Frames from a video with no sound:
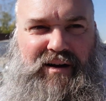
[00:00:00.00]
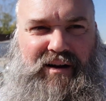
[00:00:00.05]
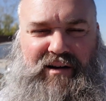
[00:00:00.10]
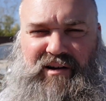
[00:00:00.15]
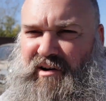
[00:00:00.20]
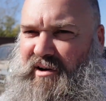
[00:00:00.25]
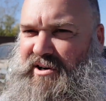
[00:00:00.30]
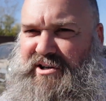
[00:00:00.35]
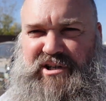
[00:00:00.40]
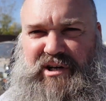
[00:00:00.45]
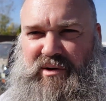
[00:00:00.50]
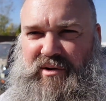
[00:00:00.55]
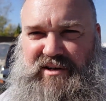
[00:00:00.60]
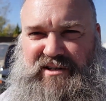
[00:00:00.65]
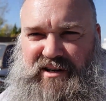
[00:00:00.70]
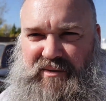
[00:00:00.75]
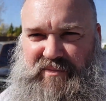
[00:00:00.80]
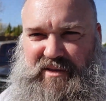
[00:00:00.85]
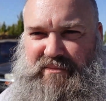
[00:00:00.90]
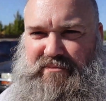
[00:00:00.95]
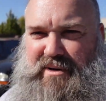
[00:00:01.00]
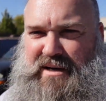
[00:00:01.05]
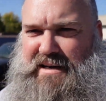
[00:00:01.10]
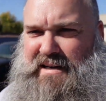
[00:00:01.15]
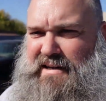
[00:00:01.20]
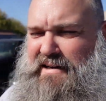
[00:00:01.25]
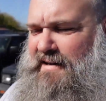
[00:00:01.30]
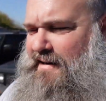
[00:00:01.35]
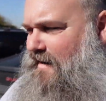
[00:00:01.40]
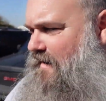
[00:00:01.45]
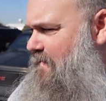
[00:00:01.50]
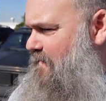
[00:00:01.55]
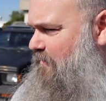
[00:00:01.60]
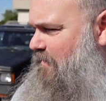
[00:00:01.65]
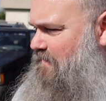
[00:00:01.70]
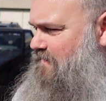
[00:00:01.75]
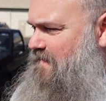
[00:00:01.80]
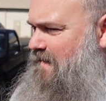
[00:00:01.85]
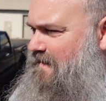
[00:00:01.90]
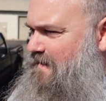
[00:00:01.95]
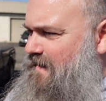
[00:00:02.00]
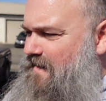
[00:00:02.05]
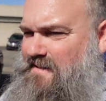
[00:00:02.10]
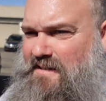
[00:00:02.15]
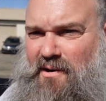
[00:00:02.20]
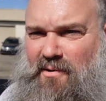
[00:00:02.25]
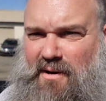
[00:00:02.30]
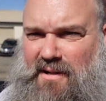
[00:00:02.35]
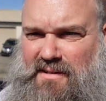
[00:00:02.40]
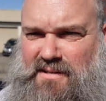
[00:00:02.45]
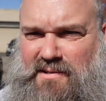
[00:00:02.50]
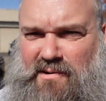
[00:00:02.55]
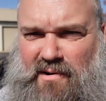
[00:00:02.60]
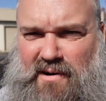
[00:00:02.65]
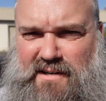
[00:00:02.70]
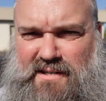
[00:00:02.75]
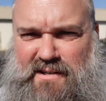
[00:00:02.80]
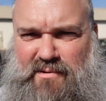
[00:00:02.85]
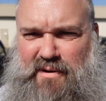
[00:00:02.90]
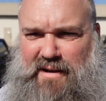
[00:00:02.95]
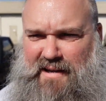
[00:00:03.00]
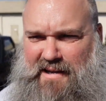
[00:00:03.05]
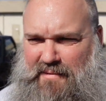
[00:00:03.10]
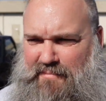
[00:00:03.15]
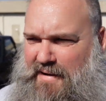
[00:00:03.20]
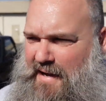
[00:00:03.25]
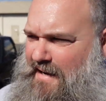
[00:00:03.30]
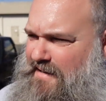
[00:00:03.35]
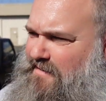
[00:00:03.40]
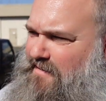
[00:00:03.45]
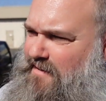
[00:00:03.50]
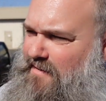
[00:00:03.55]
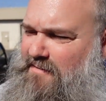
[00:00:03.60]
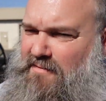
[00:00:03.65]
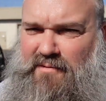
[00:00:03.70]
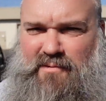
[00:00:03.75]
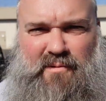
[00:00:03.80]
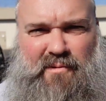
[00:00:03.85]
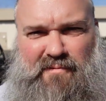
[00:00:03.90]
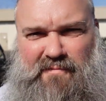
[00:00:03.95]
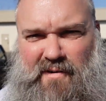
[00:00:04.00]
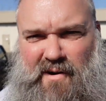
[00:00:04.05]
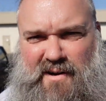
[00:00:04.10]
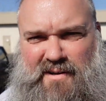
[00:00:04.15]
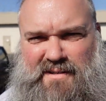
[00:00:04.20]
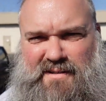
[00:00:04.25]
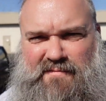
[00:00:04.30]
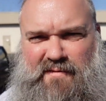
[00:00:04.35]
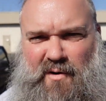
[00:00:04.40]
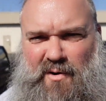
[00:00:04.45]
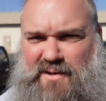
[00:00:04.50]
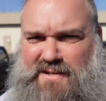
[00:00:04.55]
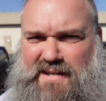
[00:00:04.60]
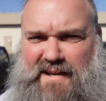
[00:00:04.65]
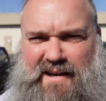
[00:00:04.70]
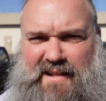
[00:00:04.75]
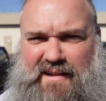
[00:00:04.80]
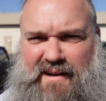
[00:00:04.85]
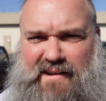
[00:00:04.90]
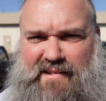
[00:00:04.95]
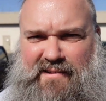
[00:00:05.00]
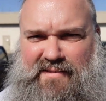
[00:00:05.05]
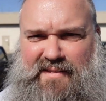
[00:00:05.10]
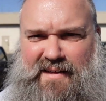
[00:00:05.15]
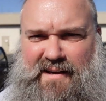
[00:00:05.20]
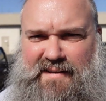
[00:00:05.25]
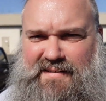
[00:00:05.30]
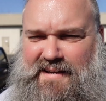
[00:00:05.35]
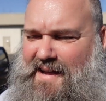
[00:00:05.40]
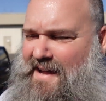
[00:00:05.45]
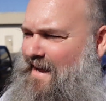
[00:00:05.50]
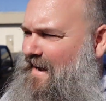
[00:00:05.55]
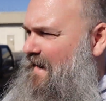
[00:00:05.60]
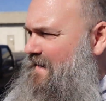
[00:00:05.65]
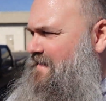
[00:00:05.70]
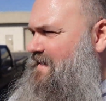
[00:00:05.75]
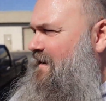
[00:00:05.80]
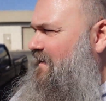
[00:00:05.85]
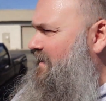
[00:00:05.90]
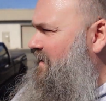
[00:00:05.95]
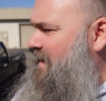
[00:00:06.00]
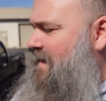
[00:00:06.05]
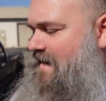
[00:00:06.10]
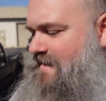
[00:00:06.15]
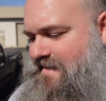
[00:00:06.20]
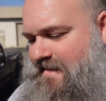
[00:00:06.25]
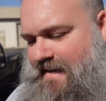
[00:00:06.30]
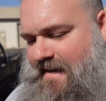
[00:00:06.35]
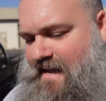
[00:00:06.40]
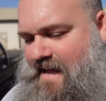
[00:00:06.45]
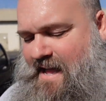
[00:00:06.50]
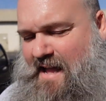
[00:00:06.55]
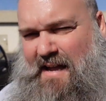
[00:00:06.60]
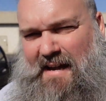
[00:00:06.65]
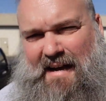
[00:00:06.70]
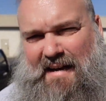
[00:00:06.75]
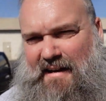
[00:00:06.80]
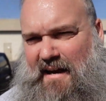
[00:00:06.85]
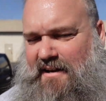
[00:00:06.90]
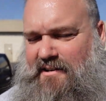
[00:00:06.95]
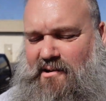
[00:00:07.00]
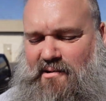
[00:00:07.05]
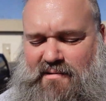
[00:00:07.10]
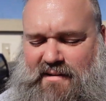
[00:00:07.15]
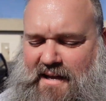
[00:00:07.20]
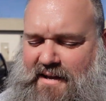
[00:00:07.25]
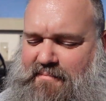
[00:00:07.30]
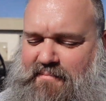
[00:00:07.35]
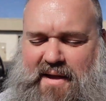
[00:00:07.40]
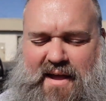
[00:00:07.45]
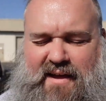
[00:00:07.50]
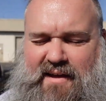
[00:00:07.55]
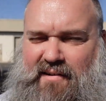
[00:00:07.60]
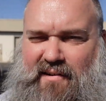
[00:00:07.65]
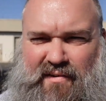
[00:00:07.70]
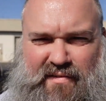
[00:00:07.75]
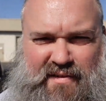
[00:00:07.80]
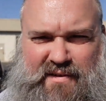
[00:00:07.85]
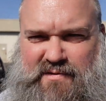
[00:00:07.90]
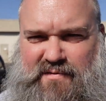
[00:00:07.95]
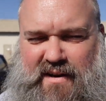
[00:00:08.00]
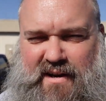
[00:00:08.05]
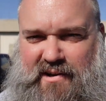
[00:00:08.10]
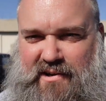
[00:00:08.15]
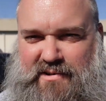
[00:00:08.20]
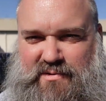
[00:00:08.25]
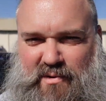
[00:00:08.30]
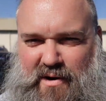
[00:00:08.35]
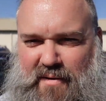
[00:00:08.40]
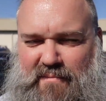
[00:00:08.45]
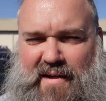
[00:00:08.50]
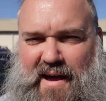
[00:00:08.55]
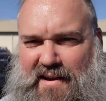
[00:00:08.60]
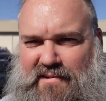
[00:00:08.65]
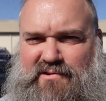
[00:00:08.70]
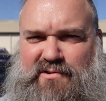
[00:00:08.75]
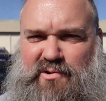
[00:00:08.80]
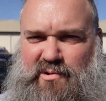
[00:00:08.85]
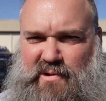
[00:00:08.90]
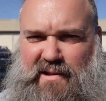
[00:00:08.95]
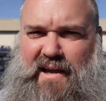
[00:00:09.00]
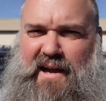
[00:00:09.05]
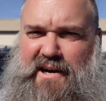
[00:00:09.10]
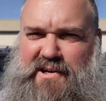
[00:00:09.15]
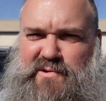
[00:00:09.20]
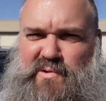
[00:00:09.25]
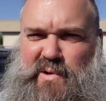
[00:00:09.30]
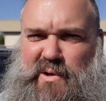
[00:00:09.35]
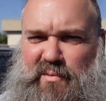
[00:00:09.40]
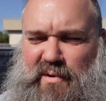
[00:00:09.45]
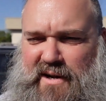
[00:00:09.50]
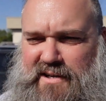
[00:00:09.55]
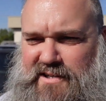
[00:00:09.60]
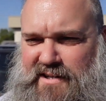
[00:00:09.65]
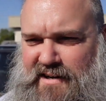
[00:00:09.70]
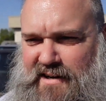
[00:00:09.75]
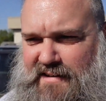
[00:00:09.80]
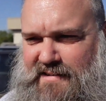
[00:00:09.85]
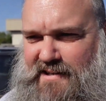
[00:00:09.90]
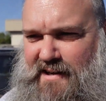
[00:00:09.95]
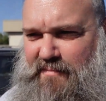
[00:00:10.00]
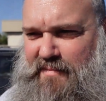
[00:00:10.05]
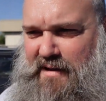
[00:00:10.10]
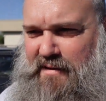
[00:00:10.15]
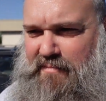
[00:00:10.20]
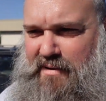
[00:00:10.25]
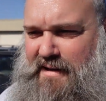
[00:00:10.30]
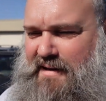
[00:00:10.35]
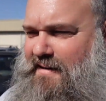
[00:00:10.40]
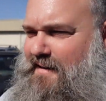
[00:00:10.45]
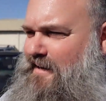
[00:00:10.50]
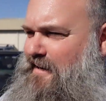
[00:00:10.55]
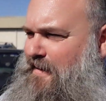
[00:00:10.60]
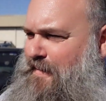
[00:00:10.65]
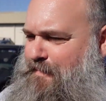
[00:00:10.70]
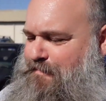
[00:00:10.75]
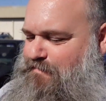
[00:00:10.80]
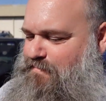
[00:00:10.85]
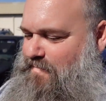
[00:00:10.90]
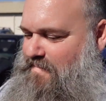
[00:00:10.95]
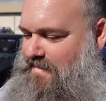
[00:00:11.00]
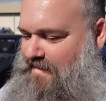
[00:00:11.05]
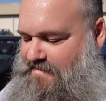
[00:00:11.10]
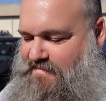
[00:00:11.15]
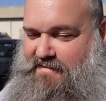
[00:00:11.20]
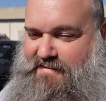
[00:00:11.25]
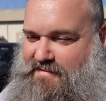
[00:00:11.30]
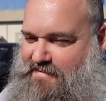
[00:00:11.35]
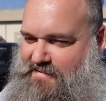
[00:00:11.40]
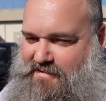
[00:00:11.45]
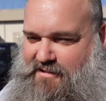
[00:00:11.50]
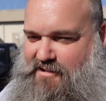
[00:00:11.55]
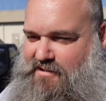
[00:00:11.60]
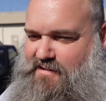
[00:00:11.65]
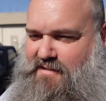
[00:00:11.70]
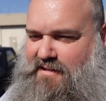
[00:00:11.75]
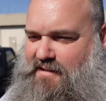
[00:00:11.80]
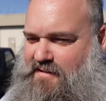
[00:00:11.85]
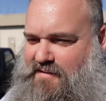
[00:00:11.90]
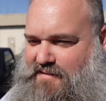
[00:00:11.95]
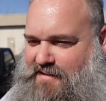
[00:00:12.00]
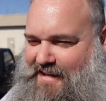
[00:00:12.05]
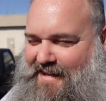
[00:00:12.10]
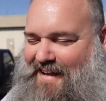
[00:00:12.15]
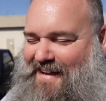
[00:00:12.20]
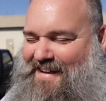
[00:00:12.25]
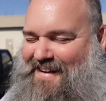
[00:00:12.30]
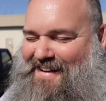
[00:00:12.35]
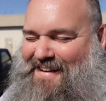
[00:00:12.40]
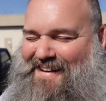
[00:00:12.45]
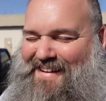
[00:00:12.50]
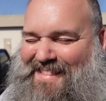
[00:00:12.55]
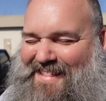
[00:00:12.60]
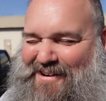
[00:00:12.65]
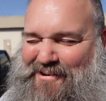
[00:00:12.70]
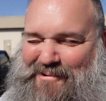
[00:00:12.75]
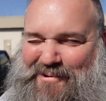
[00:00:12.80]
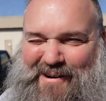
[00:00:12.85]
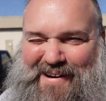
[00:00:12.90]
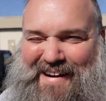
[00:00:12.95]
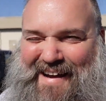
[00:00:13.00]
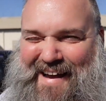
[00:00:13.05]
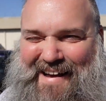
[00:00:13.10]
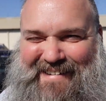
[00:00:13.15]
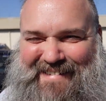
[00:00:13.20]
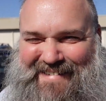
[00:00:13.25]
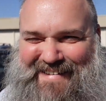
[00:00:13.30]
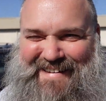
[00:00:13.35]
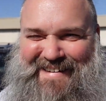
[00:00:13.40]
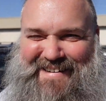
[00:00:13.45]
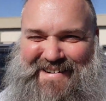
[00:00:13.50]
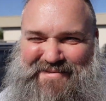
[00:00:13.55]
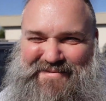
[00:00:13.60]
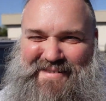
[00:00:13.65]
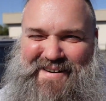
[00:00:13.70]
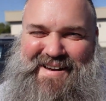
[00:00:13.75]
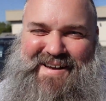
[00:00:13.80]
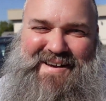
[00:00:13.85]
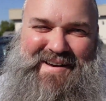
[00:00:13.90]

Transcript: car show or something, but otherwise that guy's going in storage. Then we can get back to focusing on the other things. I tell you guys, like, I don't like making all these videos where I'm not truly actually wrenching on something, but this is just the reality of